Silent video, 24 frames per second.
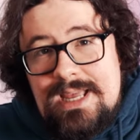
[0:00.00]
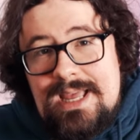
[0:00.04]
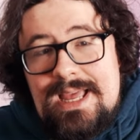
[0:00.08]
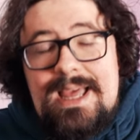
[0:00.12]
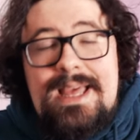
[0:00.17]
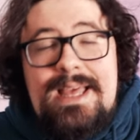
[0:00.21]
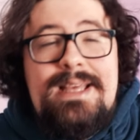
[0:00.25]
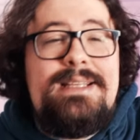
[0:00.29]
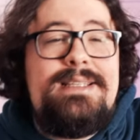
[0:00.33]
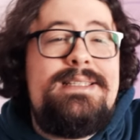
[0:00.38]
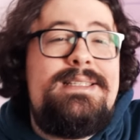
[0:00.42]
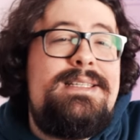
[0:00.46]

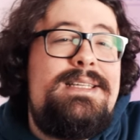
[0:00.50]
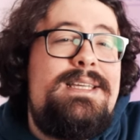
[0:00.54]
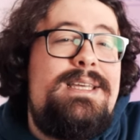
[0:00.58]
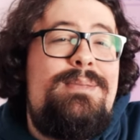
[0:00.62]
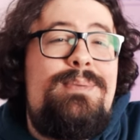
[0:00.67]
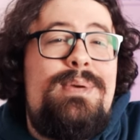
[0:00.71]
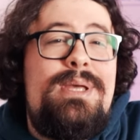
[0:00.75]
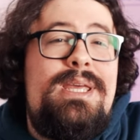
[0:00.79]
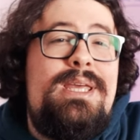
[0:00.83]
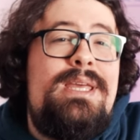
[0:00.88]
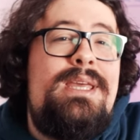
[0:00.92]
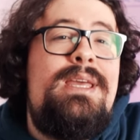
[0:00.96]

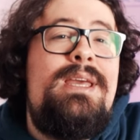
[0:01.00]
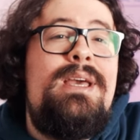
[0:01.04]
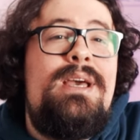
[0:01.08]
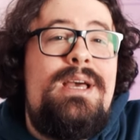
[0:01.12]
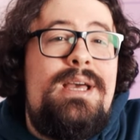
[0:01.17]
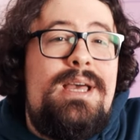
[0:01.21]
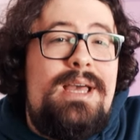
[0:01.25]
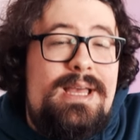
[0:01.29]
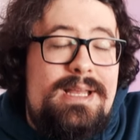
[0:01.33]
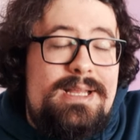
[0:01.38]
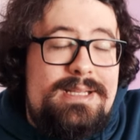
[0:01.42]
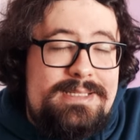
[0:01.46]
XDP
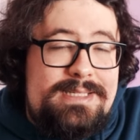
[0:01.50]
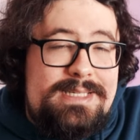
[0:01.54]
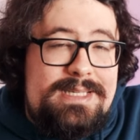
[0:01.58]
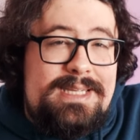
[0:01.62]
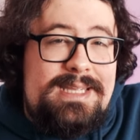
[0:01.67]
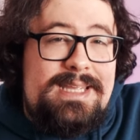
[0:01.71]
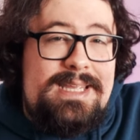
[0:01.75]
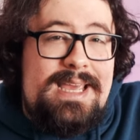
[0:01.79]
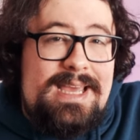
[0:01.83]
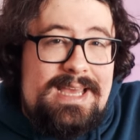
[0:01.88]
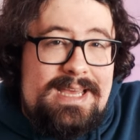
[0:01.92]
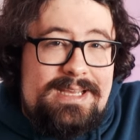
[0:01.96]

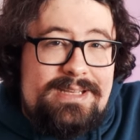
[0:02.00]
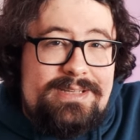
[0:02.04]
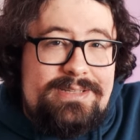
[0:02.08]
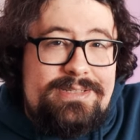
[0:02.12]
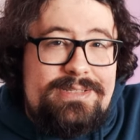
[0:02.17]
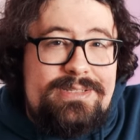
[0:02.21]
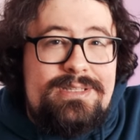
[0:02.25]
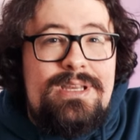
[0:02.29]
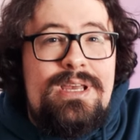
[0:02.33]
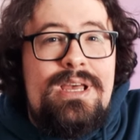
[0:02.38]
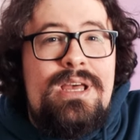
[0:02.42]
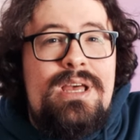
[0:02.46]

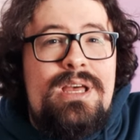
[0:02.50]
TX